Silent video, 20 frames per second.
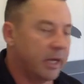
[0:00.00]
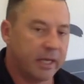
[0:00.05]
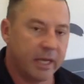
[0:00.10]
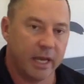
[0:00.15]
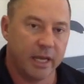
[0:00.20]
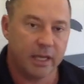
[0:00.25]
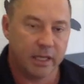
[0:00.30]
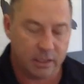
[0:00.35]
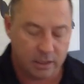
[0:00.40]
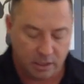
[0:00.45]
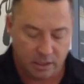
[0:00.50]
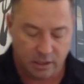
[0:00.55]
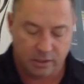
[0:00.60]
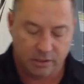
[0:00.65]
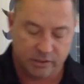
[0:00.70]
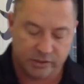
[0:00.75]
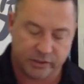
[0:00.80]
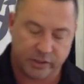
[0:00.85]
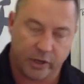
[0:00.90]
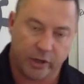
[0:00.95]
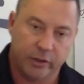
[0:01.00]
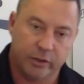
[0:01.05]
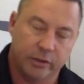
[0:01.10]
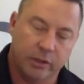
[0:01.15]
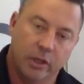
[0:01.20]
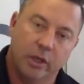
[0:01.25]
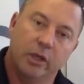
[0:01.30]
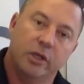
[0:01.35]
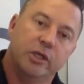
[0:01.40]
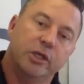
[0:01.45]
Okay? So
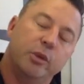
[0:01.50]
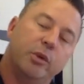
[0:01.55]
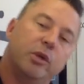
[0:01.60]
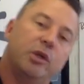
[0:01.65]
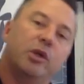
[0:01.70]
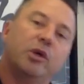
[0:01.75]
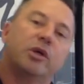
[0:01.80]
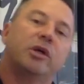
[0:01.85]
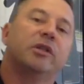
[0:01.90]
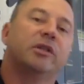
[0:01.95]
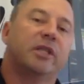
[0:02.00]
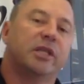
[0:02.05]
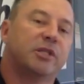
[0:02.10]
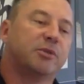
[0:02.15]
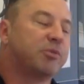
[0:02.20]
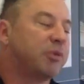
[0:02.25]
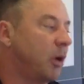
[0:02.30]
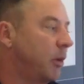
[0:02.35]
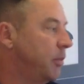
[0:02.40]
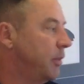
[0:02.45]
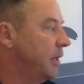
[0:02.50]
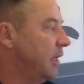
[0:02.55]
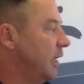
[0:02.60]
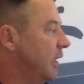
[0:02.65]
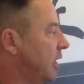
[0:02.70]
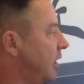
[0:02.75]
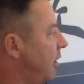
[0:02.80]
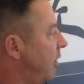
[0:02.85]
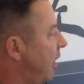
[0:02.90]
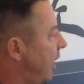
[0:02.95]
you would look at this
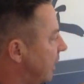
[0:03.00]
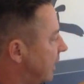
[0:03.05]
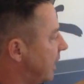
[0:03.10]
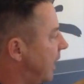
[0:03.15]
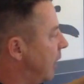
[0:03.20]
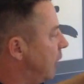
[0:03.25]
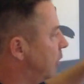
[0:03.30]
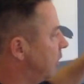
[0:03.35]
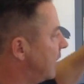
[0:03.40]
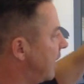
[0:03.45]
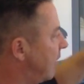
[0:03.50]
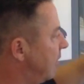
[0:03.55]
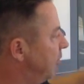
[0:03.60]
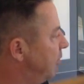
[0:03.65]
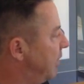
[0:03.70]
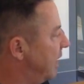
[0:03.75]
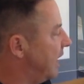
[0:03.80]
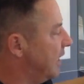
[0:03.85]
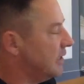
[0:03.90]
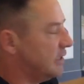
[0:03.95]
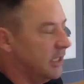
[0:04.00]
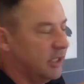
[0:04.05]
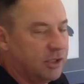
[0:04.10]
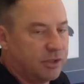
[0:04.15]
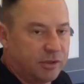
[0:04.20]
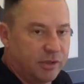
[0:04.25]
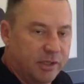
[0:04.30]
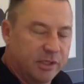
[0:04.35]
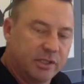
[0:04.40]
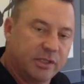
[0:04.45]
property and go, okay, well that bears
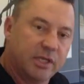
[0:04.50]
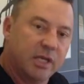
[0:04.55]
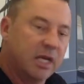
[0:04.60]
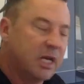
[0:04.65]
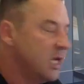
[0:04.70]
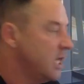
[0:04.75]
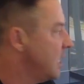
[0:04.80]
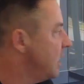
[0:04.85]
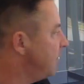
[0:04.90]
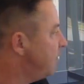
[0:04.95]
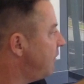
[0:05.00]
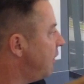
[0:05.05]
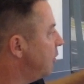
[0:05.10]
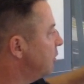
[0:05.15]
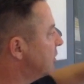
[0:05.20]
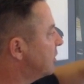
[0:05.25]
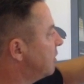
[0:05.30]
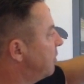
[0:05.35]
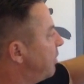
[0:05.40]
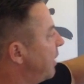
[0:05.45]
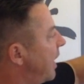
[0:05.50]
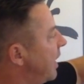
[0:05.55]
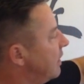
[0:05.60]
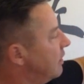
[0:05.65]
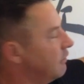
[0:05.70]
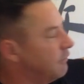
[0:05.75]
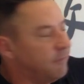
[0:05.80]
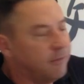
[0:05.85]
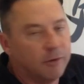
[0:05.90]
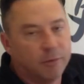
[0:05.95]
interest. If I was to pay
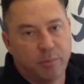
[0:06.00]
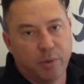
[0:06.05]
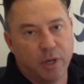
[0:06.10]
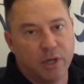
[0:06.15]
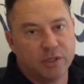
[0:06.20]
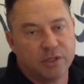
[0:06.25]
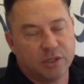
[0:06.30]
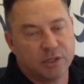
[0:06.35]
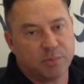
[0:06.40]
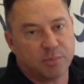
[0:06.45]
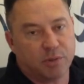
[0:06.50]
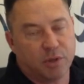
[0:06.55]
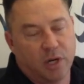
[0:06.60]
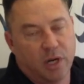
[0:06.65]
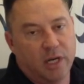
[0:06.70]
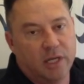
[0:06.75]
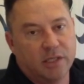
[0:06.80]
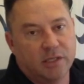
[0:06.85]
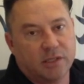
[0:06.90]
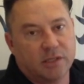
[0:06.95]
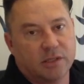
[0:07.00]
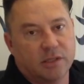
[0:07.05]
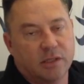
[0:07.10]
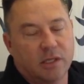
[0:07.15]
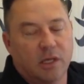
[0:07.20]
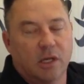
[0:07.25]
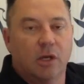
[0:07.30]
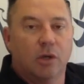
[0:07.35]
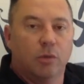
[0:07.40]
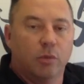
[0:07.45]
the full purchase price,
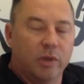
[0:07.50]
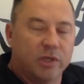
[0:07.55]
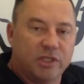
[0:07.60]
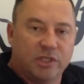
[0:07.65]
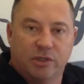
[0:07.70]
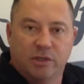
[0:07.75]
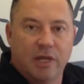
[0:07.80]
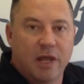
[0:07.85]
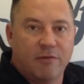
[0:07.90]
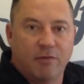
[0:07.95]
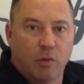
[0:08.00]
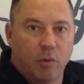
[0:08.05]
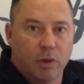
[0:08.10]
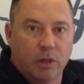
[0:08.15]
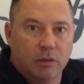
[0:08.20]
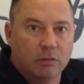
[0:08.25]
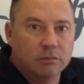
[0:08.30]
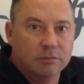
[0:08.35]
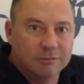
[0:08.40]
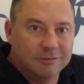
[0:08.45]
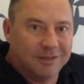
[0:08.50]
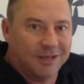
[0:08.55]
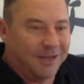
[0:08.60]
which you never will,